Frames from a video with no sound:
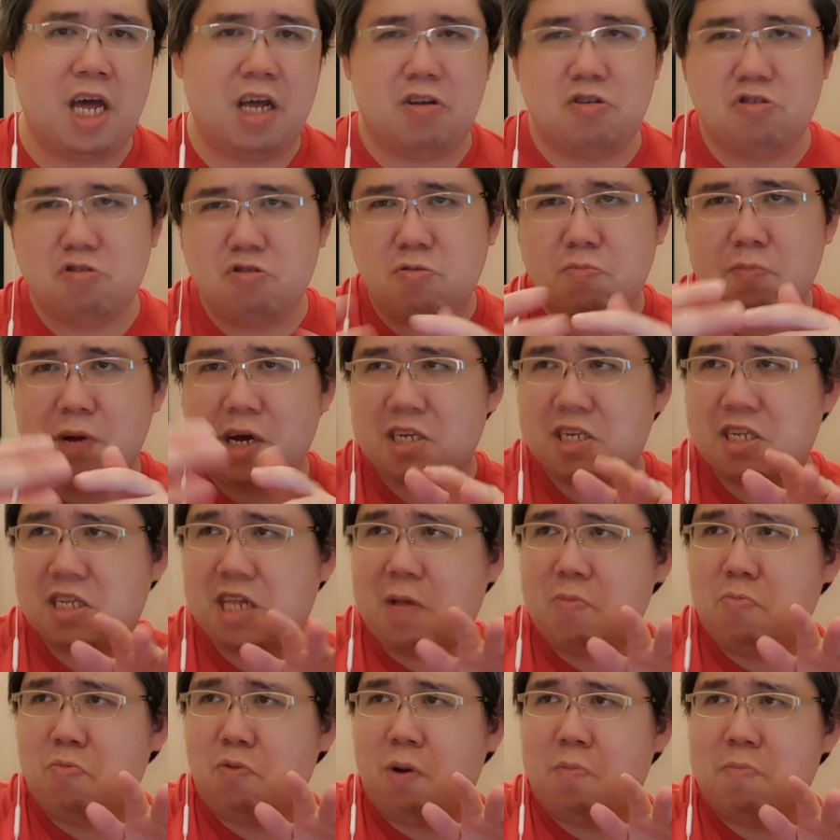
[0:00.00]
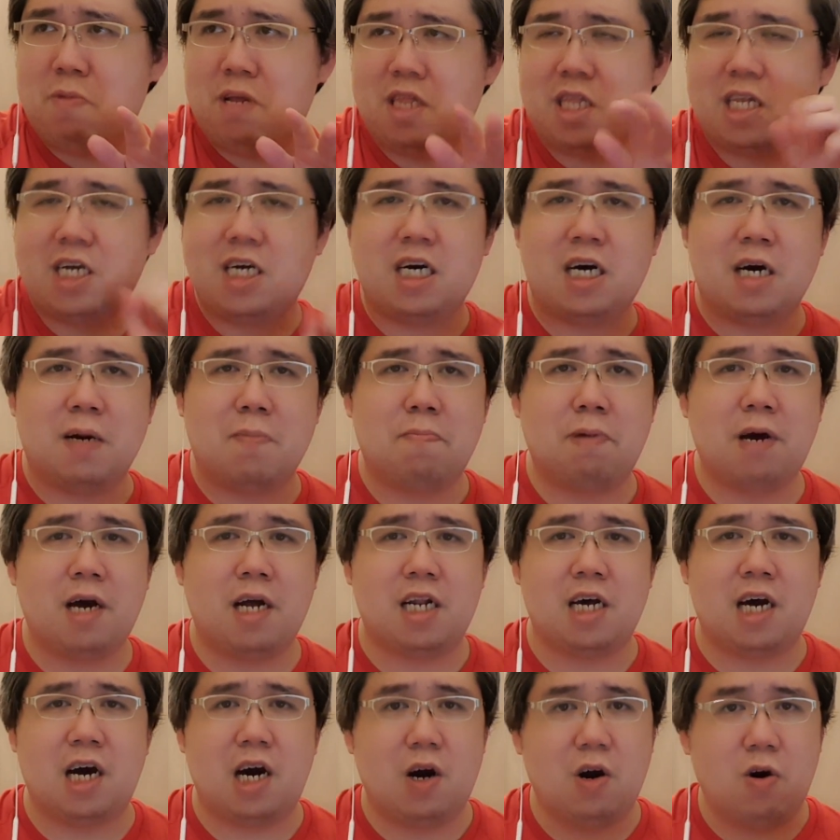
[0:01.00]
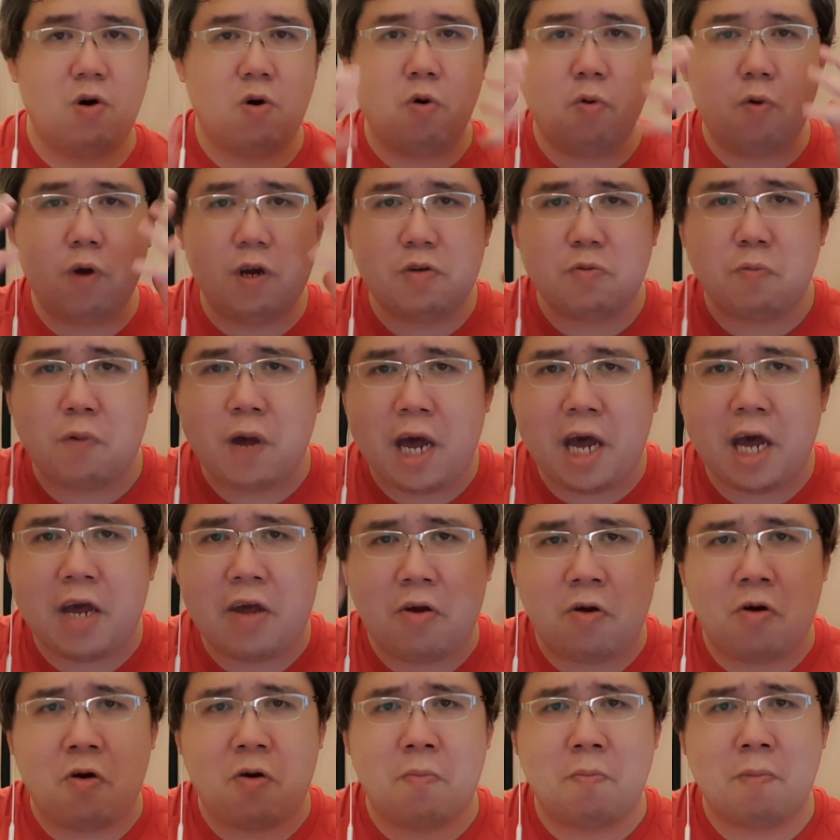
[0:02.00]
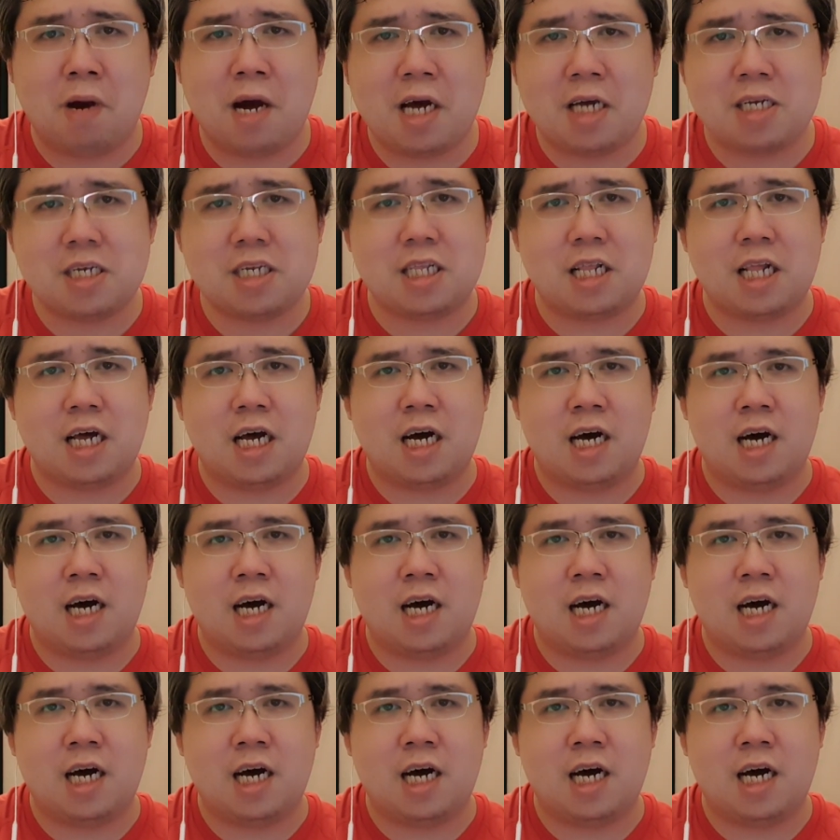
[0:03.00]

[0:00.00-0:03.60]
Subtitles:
you must stand 1 meter apart, always wear your mask,